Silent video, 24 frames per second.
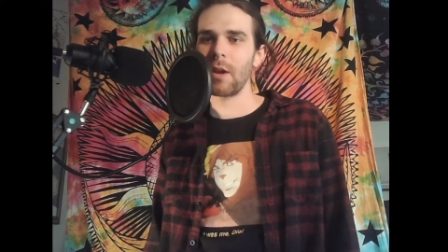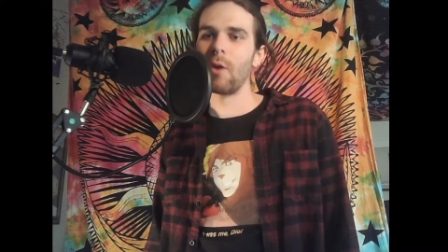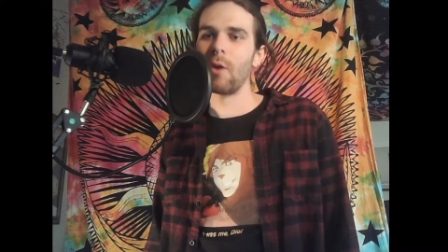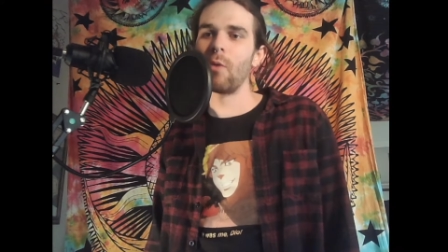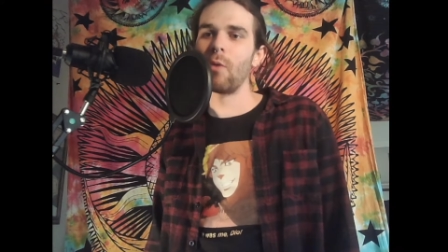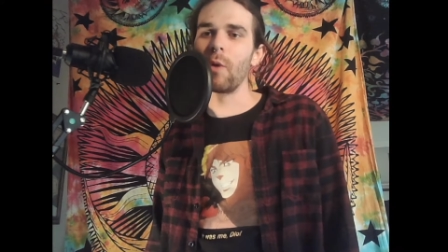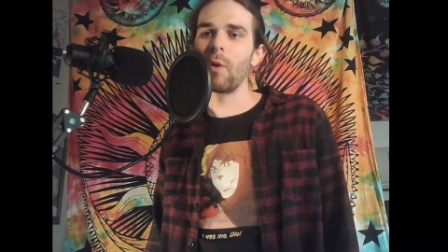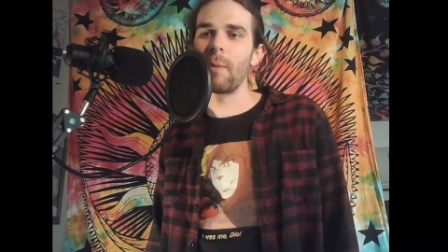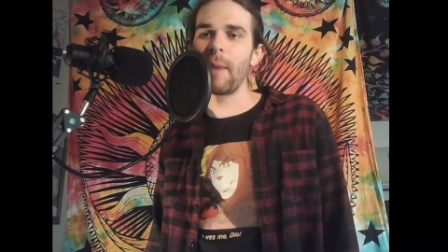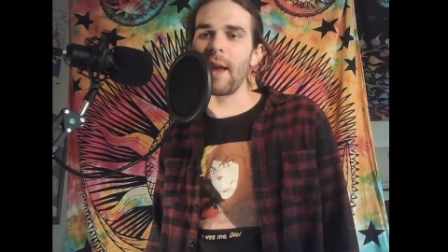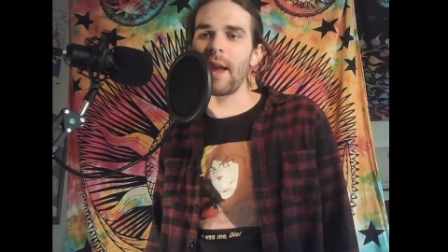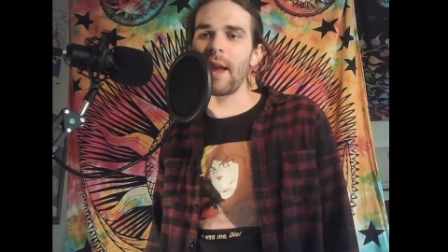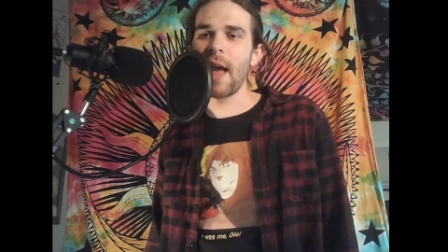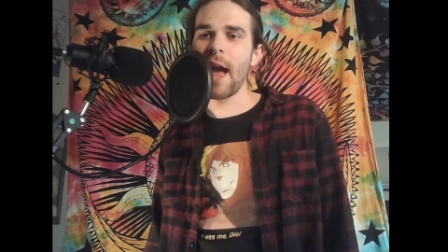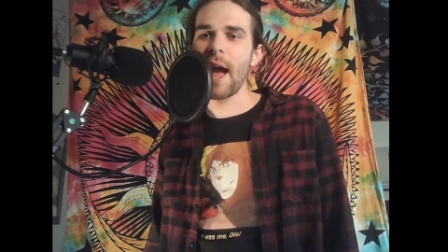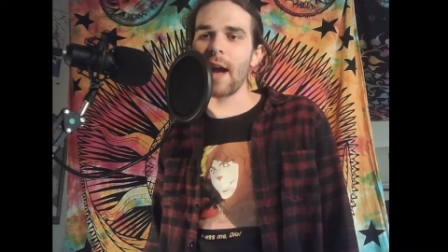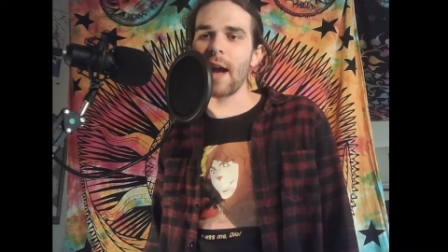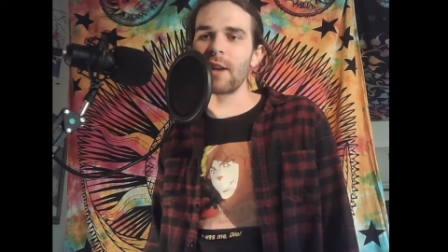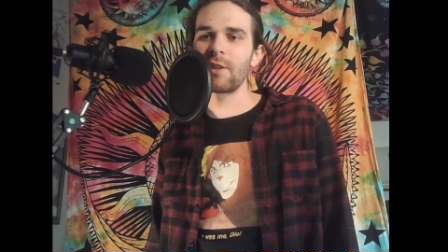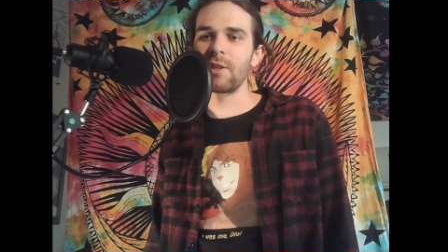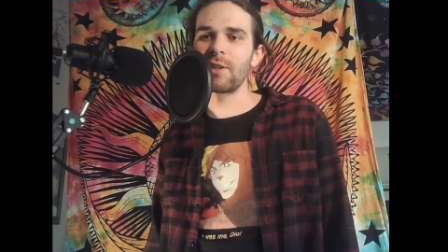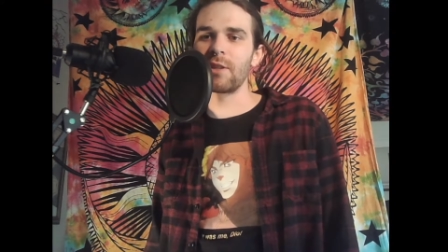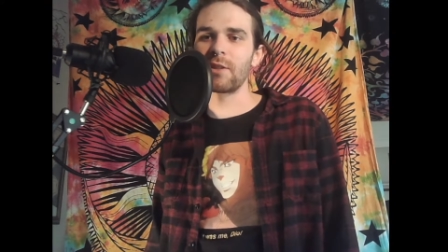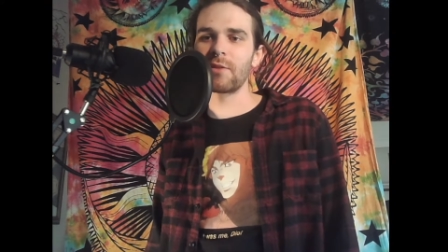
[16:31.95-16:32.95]
We make
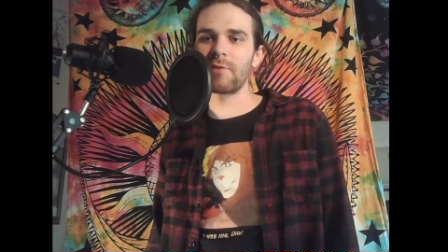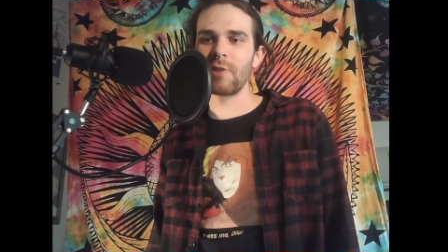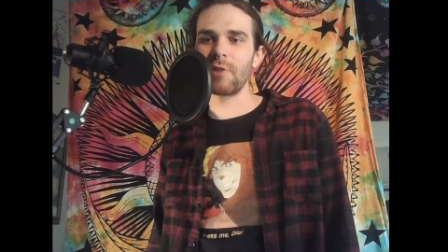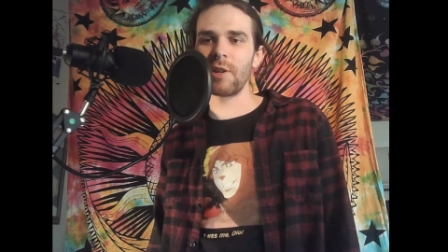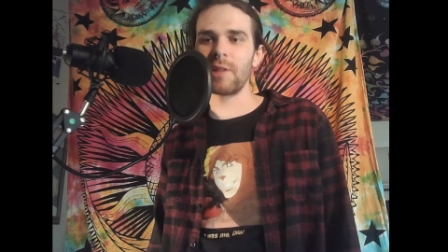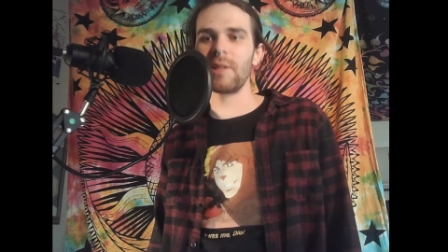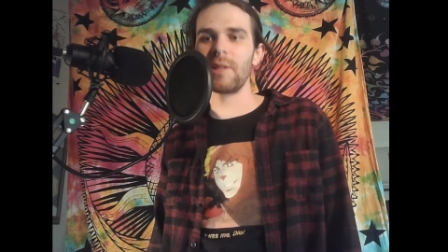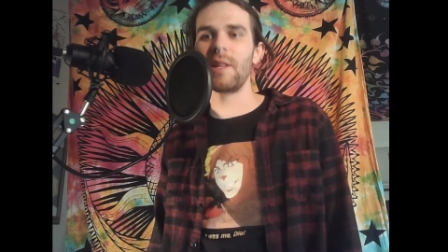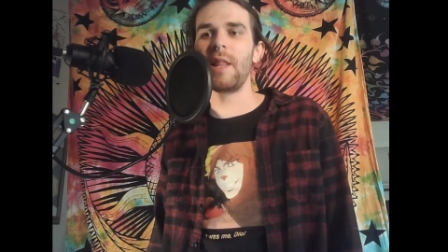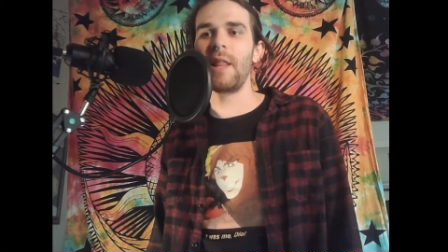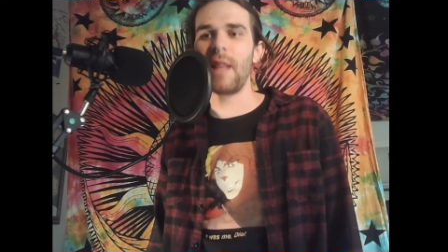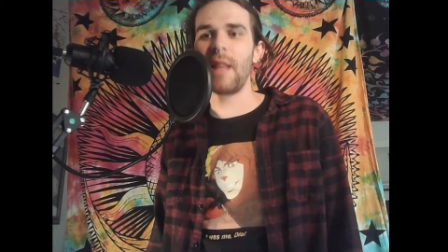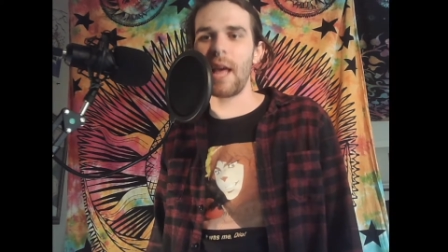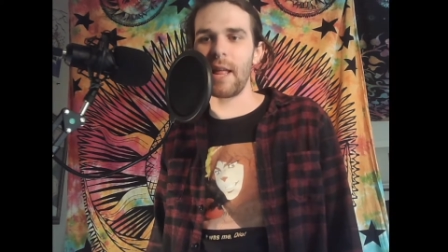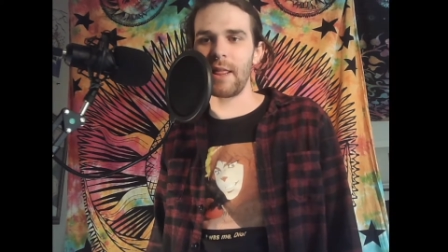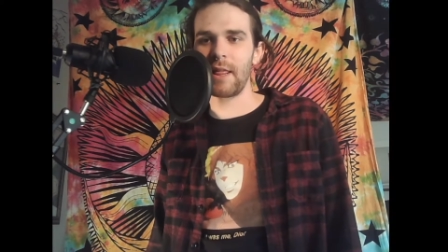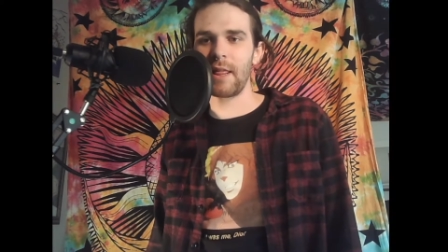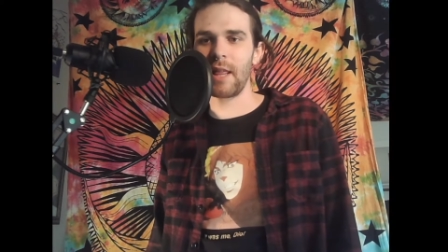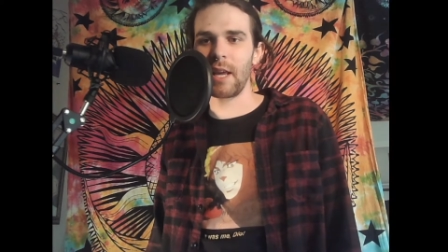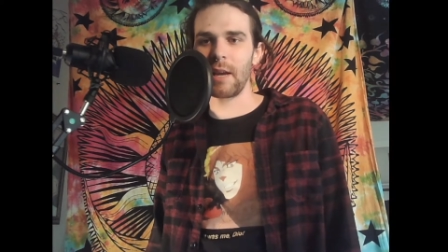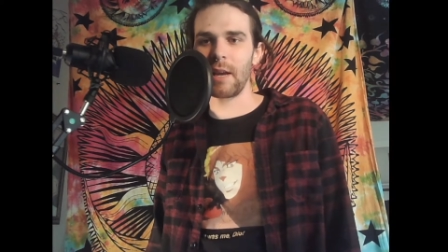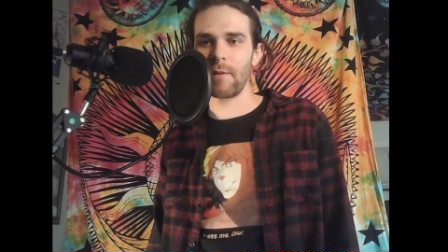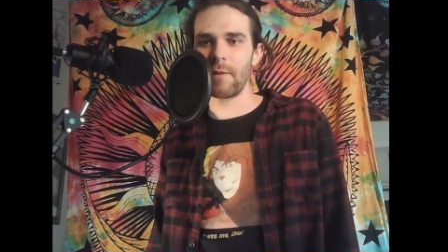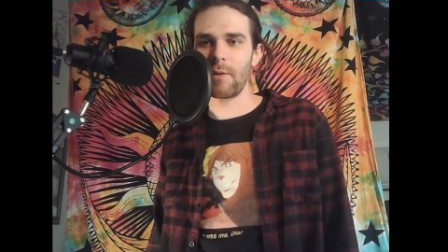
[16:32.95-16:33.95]
actions first, then
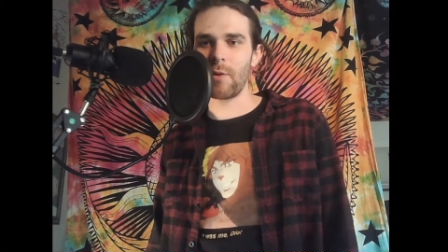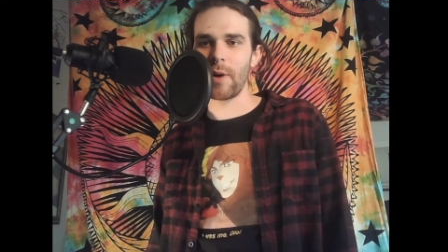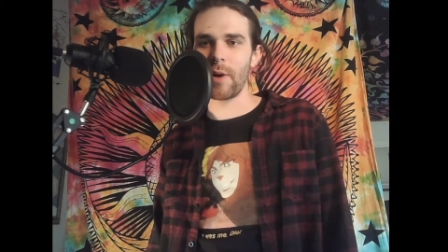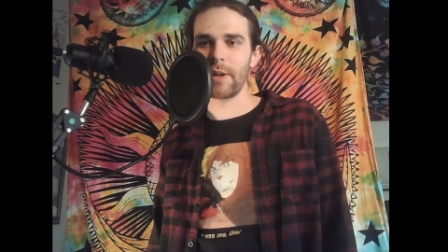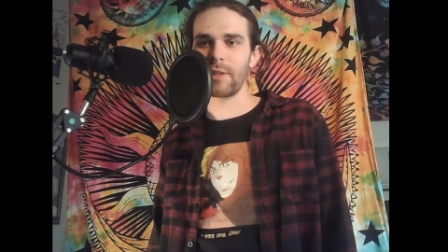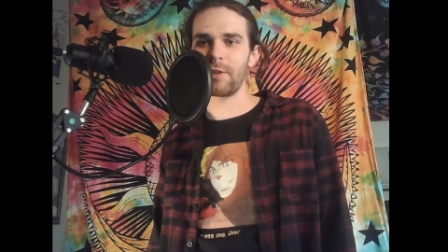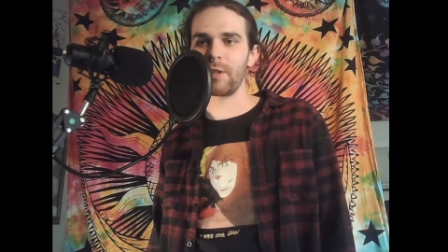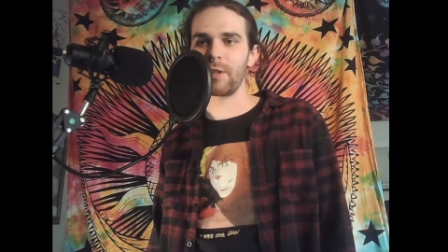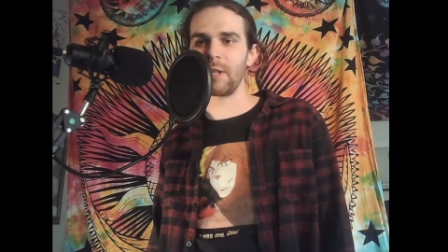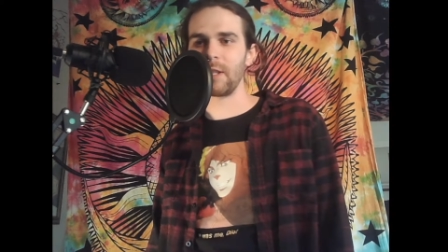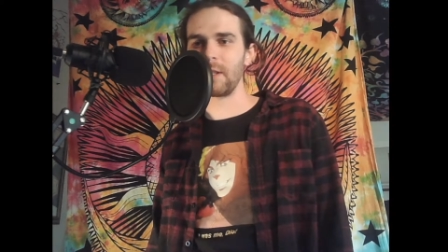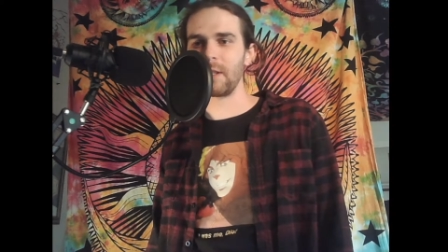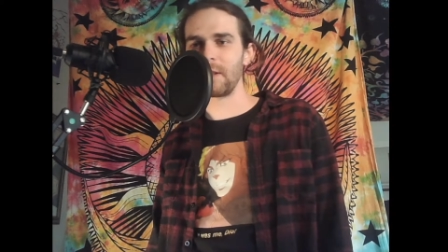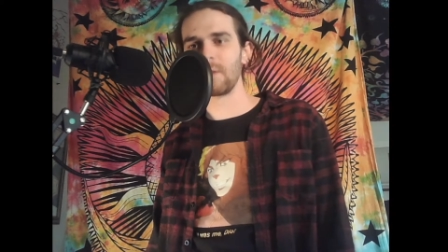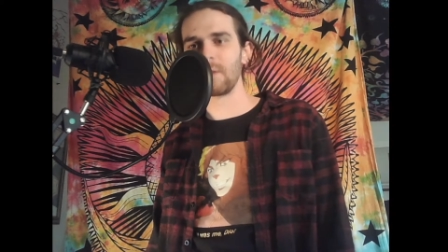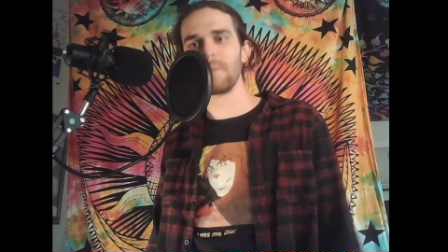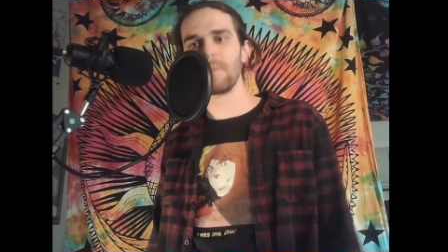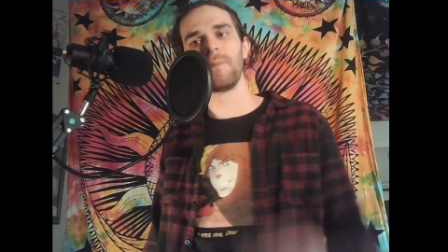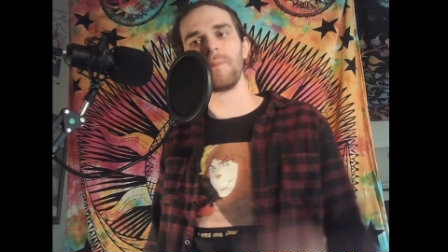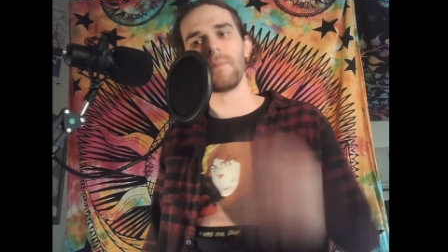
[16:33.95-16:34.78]
think of questions.